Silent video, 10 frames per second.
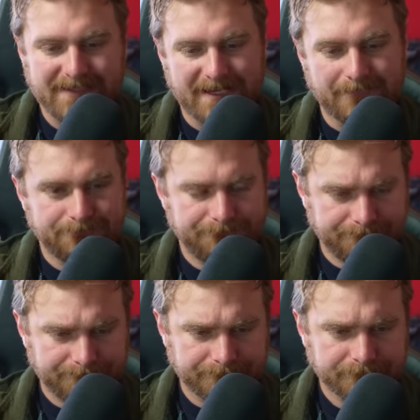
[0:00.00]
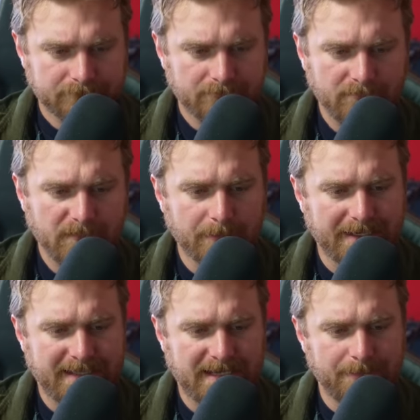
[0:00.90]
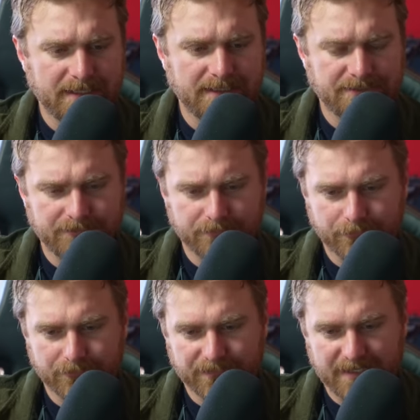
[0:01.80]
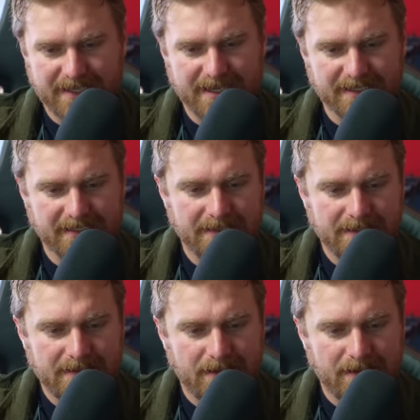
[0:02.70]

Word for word: Now, we're going to come into Ruzani,